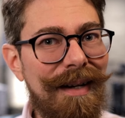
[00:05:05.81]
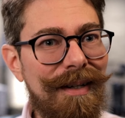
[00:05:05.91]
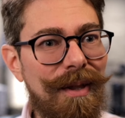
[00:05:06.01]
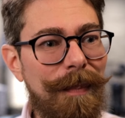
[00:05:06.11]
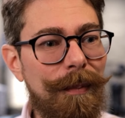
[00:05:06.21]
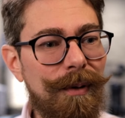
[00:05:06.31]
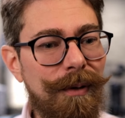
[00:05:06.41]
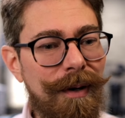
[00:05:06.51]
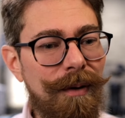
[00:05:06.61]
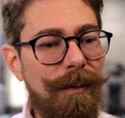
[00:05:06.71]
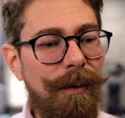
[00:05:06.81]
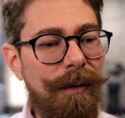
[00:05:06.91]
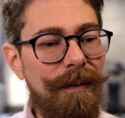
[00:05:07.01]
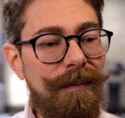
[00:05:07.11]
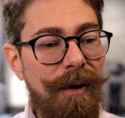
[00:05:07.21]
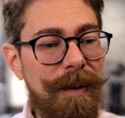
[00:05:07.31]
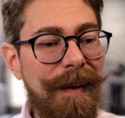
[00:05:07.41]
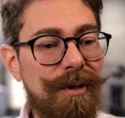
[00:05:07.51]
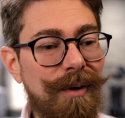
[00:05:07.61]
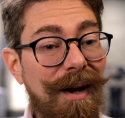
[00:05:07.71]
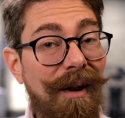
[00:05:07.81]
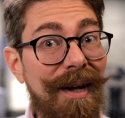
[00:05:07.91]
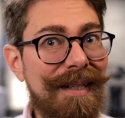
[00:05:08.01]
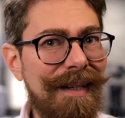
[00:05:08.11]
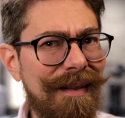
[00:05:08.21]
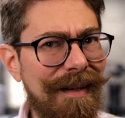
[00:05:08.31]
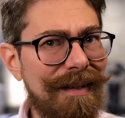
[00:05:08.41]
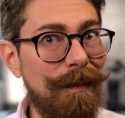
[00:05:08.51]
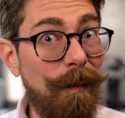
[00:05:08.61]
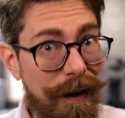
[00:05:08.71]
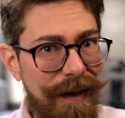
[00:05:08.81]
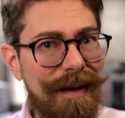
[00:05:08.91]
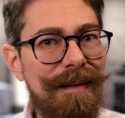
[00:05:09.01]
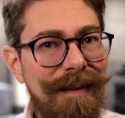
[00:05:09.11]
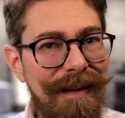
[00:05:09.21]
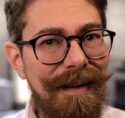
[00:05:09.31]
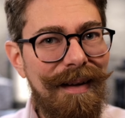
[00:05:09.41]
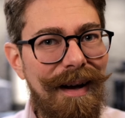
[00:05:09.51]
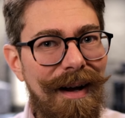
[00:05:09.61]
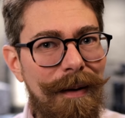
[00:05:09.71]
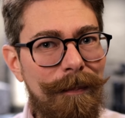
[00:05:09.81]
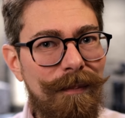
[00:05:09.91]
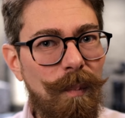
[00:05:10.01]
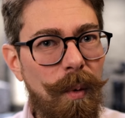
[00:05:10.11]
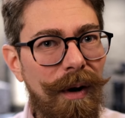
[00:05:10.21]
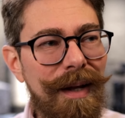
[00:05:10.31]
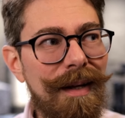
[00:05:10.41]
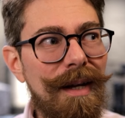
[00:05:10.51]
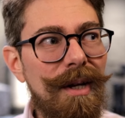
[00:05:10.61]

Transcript: and the people doing all of the volumetric lighting and things within Wall-E